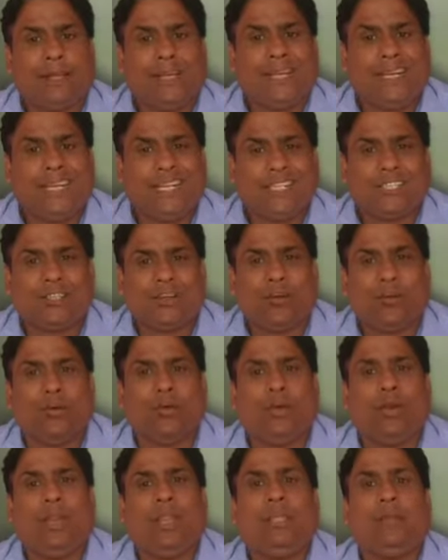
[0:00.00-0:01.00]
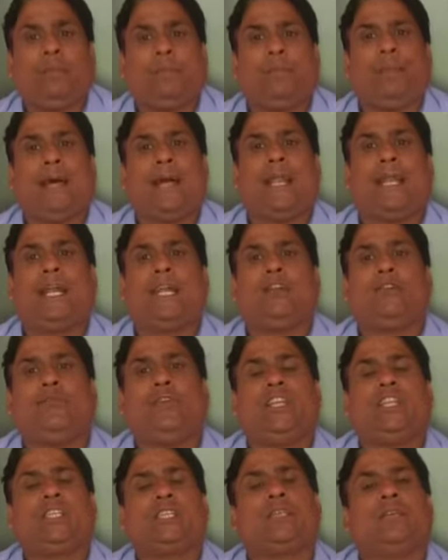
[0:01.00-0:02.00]
It is the only planet
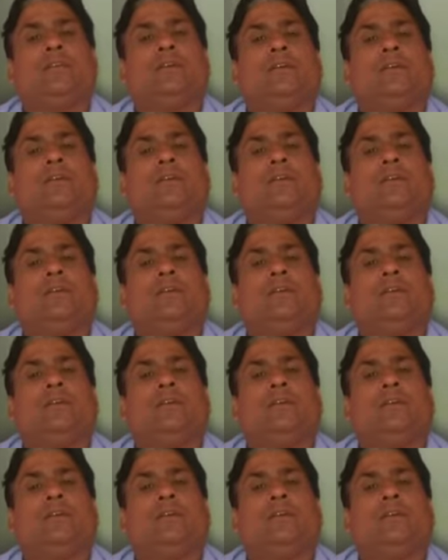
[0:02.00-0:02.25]
which